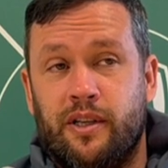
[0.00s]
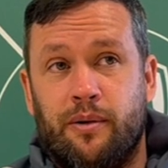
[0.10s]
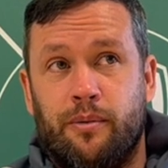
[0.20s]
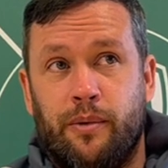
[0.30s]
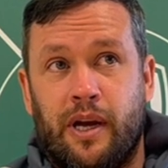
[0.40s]

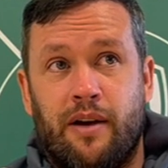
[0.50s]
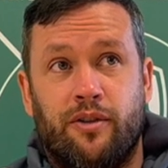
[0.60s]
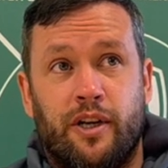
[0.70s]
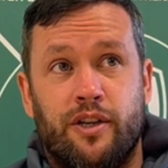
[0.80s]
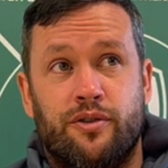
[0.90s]
That we
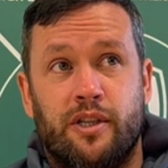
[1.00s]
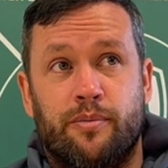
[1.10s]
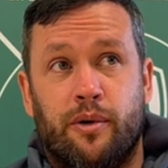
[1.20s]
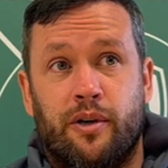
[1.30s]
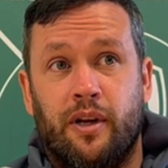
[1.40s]
have got
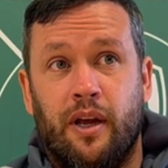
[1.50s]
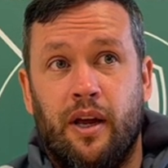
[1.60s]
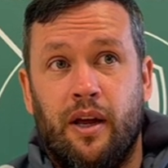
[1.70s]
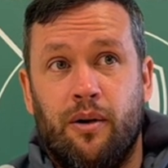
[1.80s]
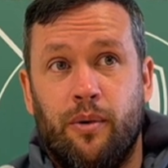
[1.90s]
injuries, but
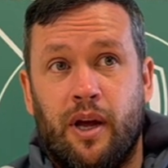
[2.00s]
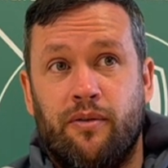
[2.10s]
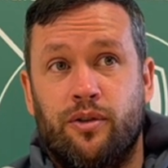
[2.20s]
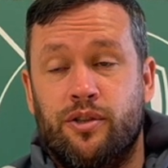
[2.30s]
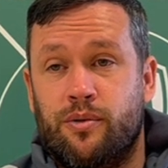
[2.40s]
we
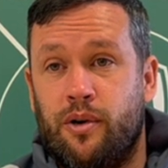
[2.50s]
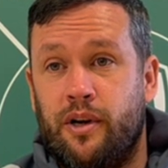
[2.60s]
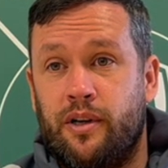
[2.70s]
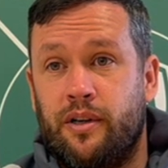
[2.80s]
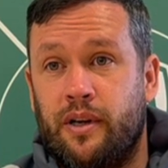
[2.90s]
have a good
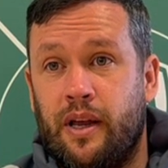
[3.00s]
squad.